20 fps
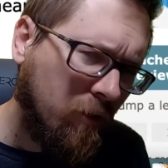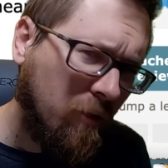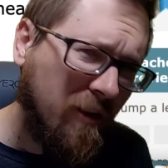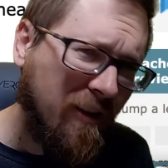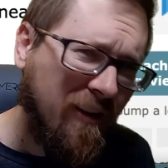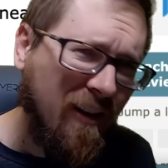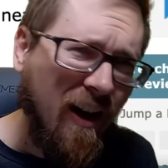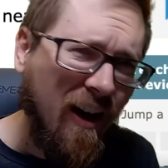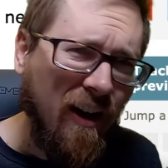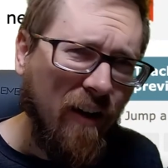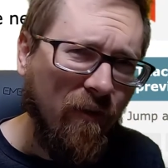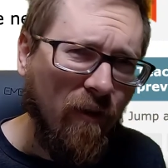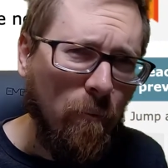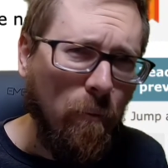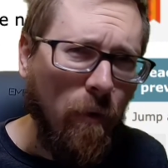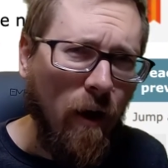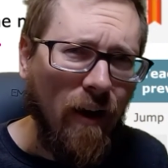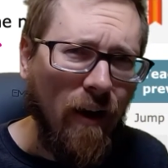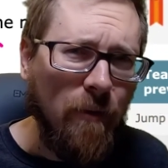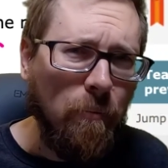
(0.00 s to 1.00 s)
It's not even
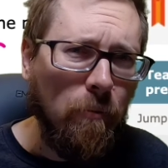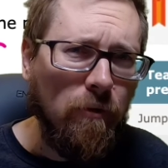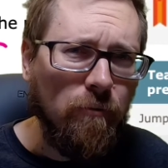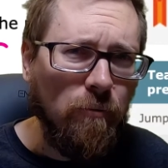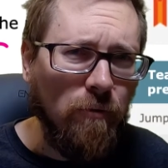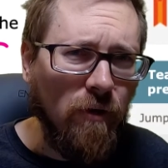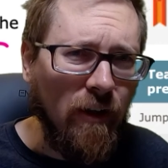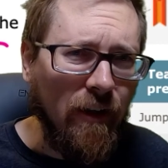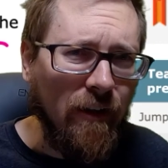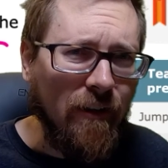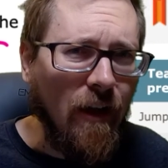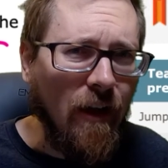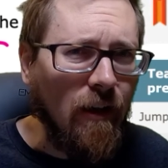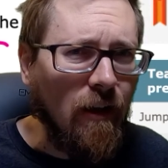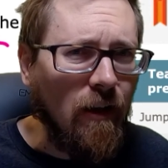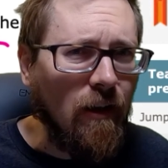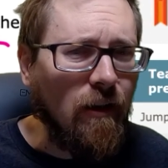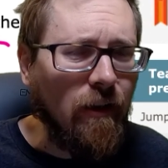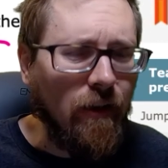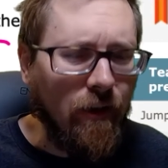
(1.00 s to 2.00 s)
possible really
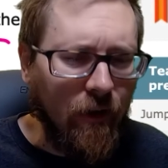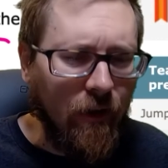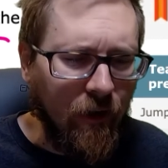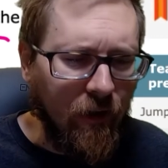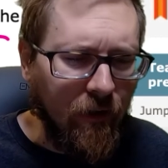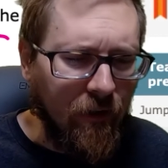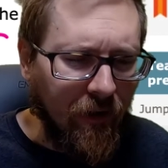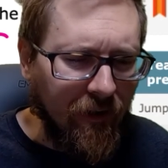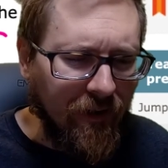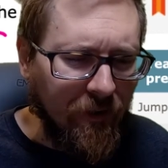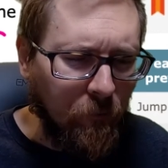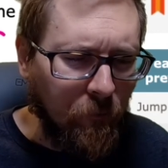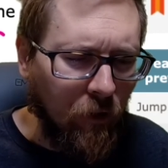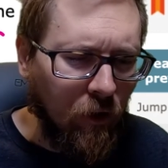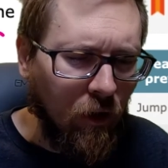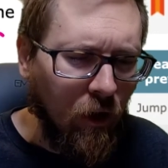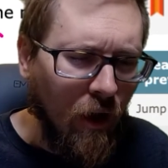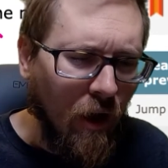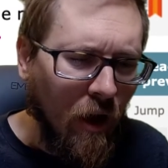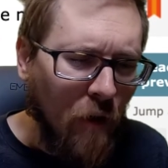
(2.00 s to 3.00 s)
technically to get a decimal,
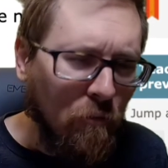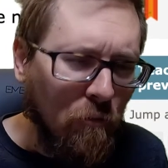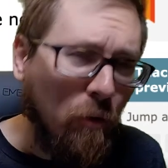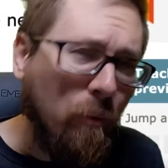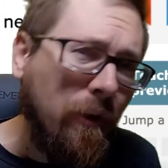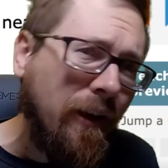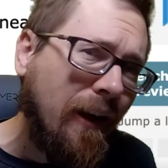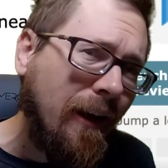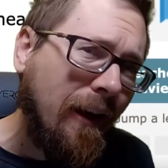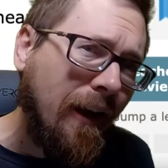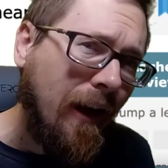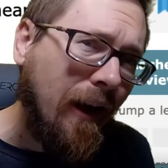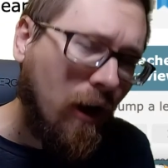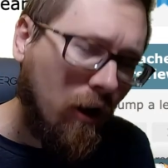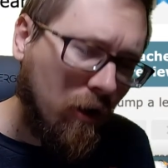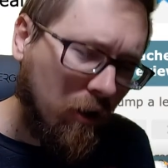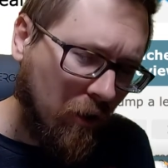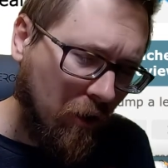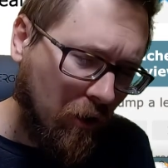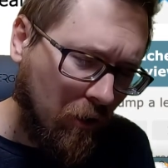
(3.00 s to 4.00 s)
but we can get
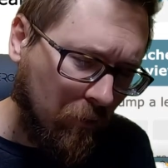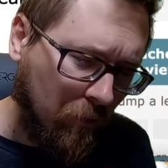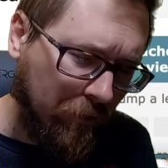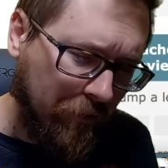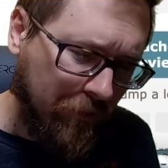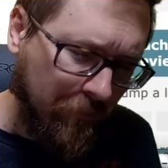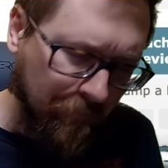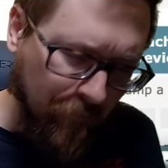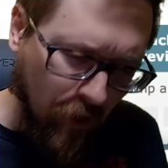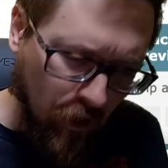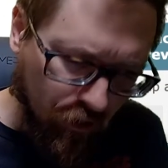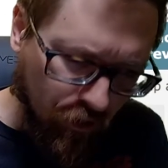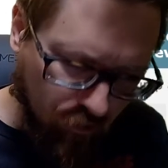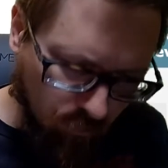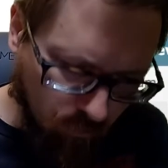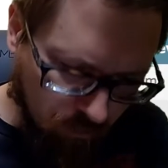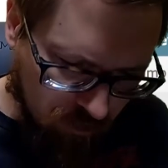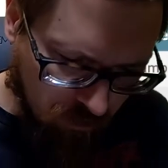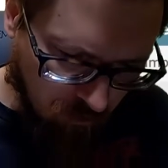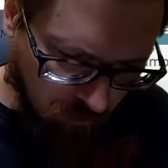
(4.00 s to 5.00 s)
close. So
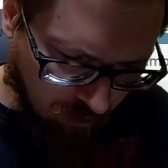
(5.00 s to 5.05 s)
what you want to